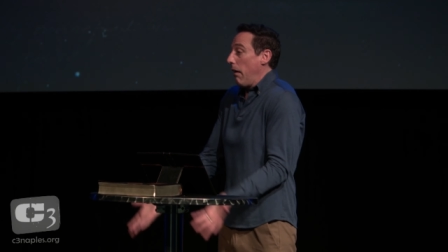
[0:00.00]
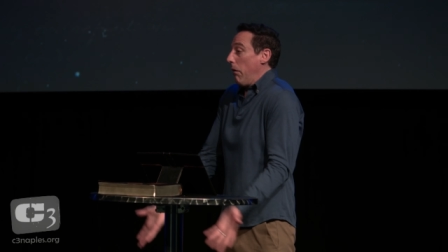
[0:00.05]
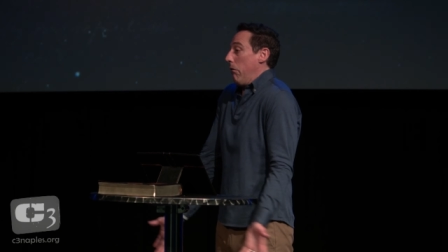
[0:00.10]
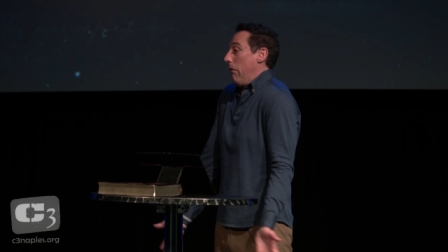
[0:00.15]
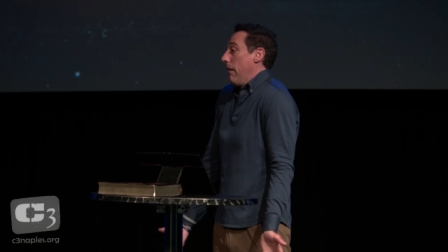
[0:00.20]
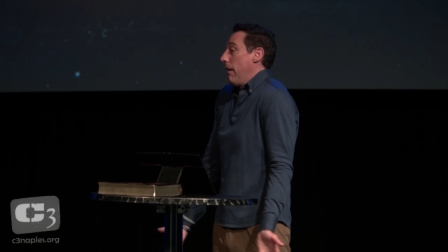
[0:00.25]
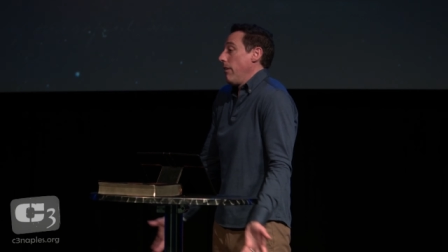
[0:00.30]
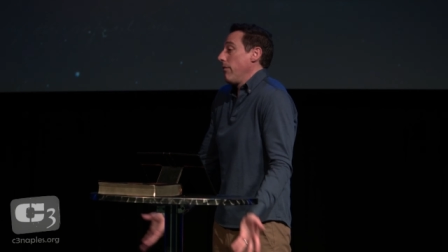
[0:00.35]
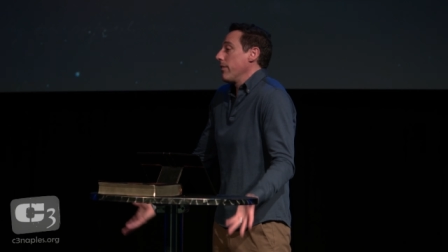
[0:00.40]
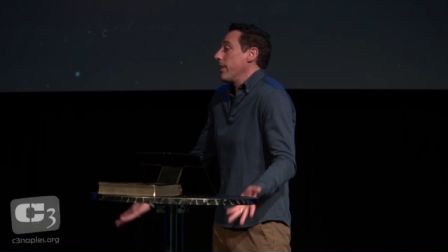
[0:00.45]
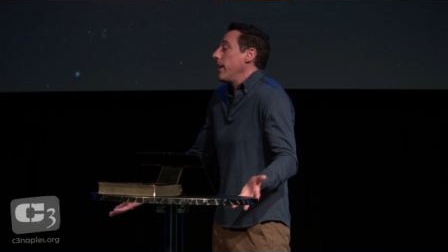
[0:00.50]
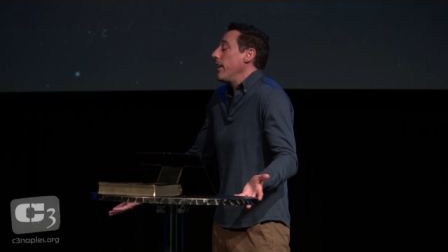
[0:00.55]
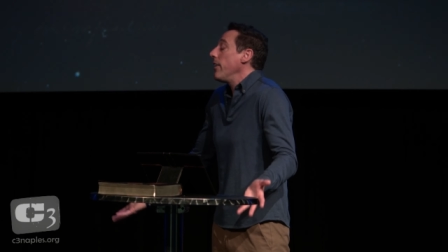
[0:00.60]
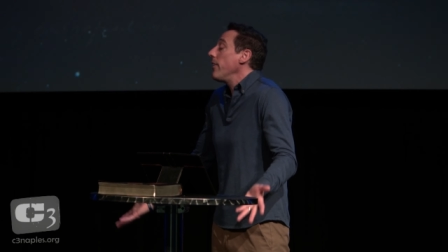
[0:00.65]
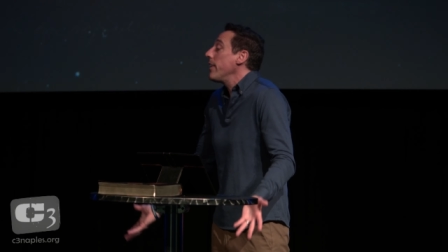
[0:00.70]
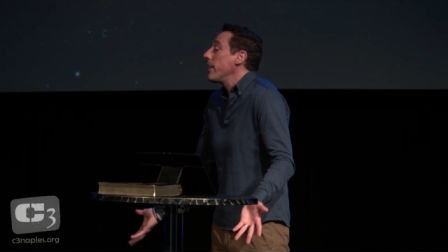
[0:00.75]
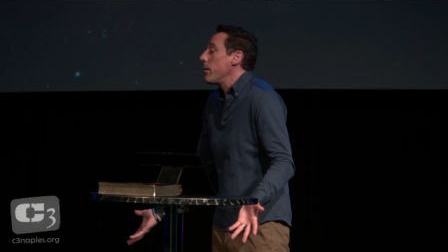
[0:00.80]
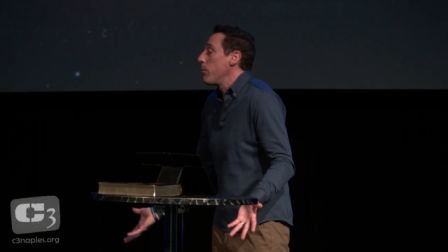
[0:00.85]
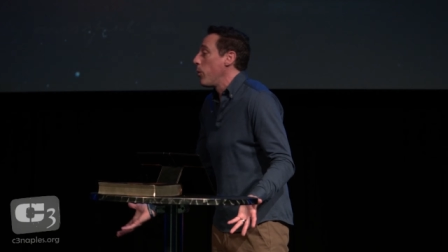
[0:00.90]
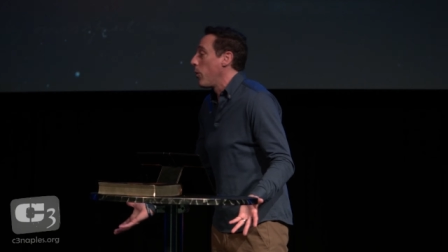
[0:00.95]
I don't care
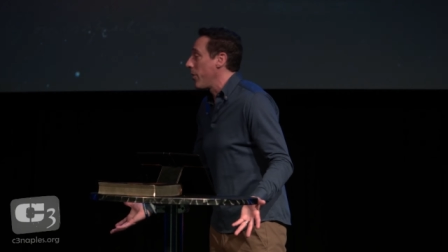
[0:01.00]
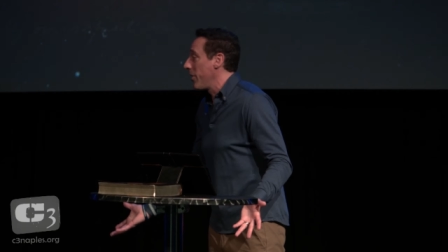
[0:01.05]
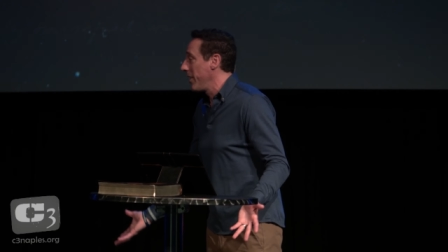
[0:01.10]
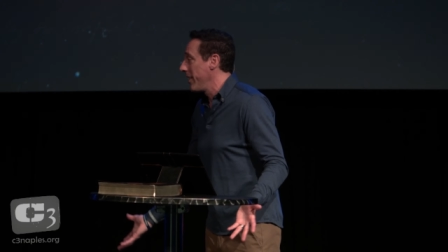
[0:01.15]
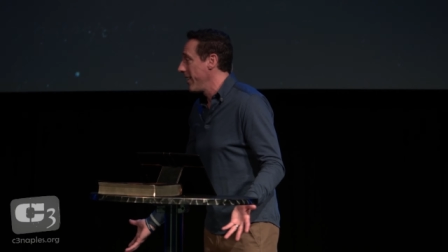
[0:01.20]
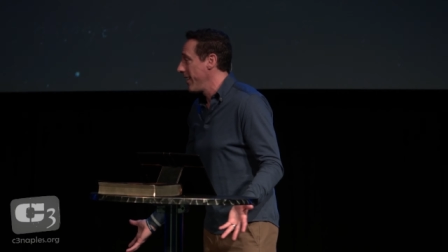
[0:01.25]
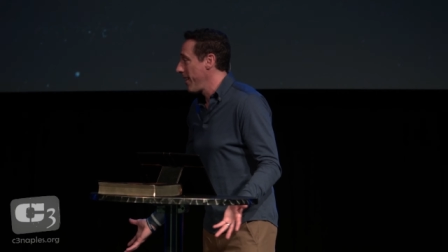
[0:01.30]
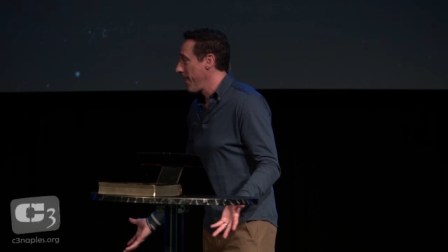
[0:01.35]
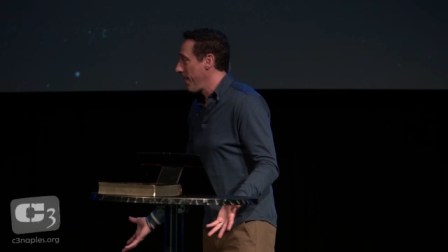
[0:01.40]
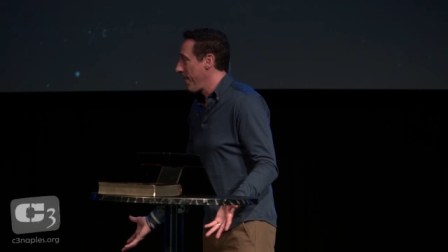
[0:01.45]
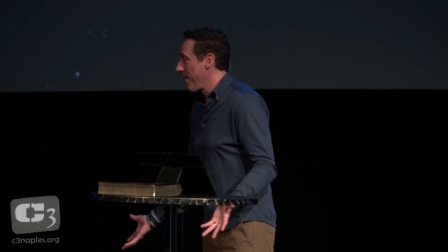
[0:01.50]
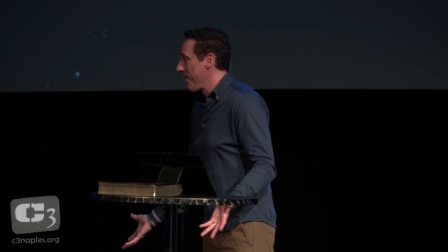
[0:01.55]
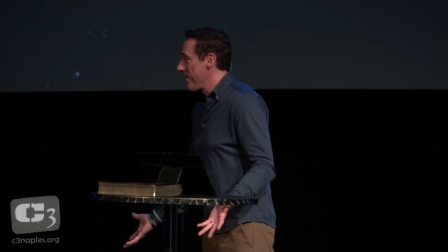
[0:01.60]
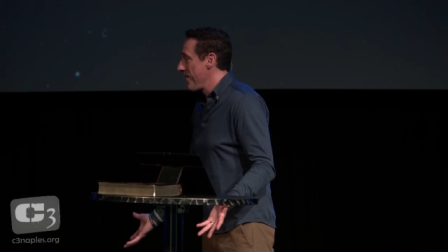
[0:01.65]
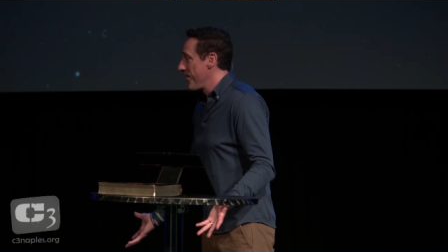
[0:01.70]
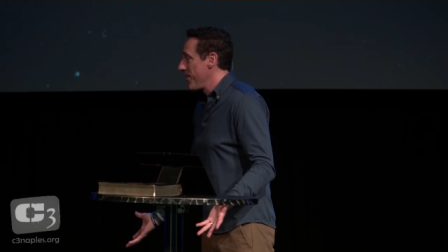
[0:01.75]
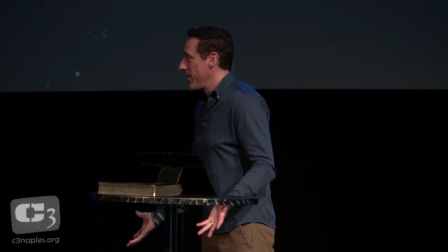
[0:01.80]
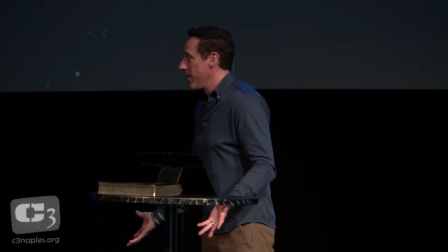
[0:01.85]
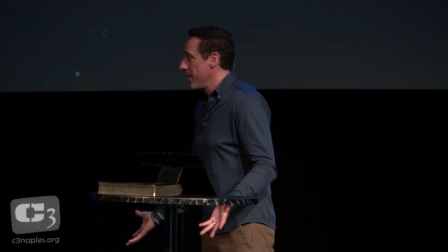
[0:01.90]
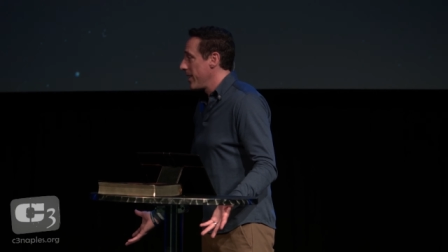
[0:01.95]
anymore.
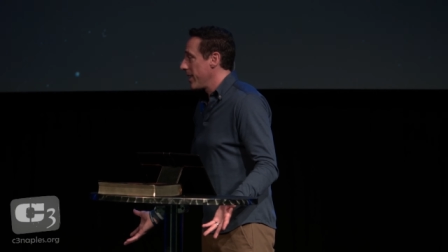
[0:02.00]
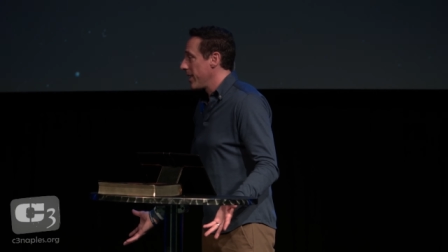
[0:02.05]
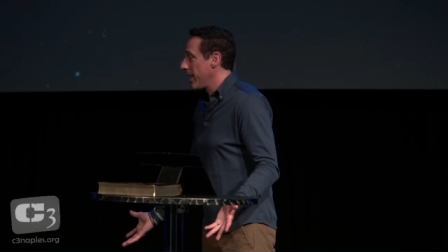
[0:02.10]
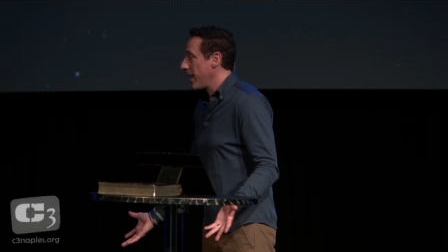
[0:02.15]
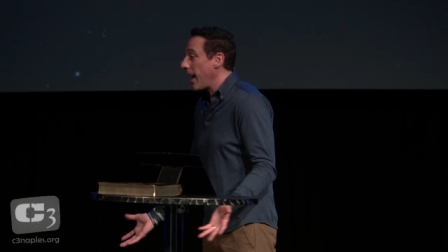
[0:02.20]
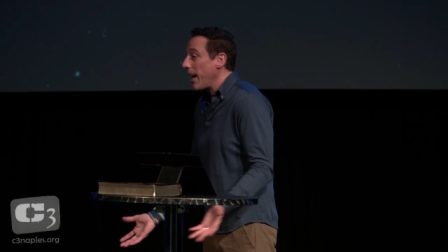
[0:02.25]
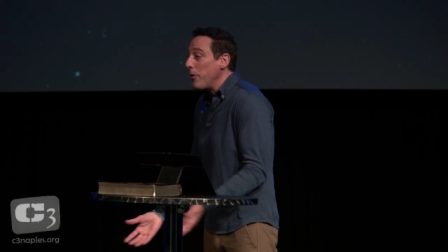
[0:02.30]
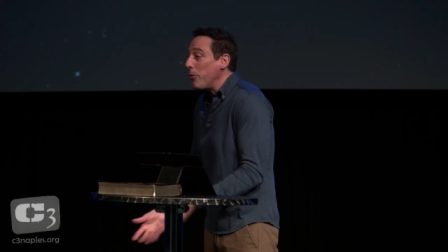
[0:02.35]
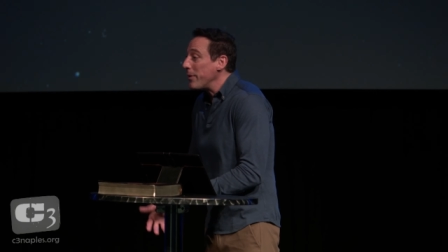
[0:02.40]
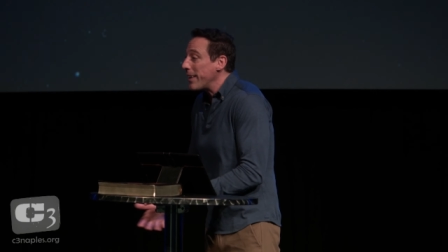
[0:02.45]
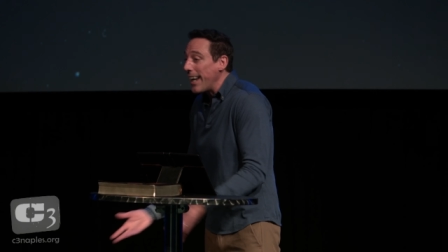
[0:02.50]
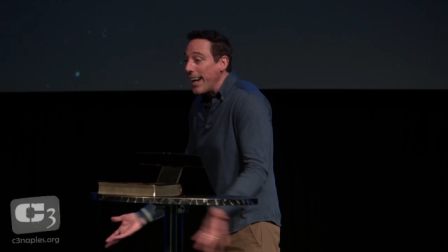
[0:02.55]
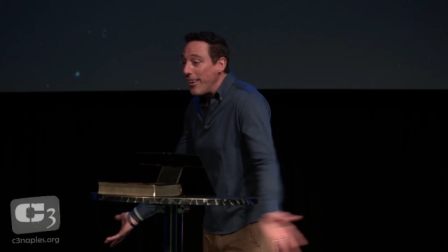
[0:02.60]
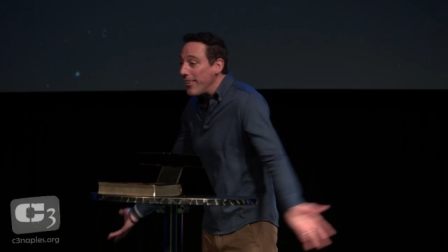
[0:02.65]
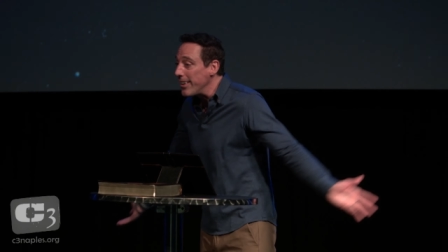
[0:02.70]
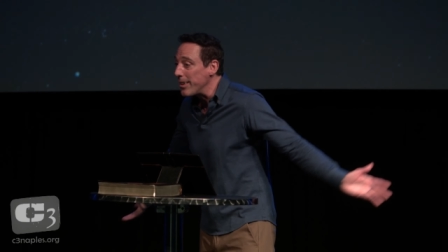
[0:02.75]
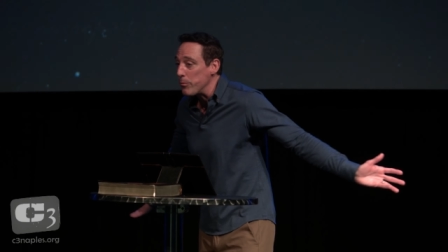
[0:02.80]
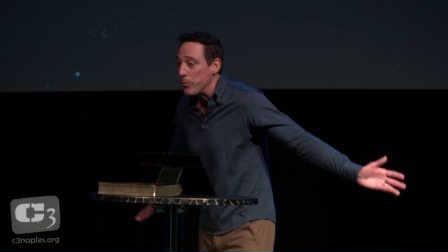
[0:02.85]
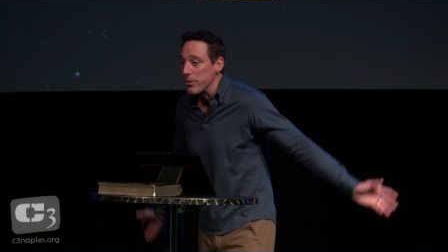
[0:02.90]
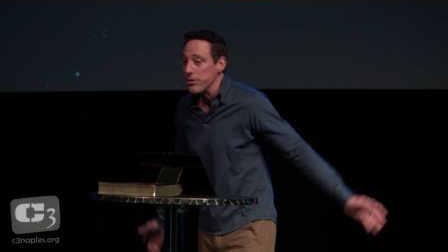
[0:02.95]
I don't care
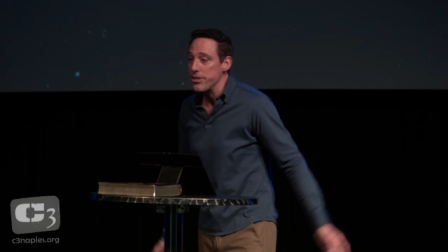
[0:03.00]
anymore.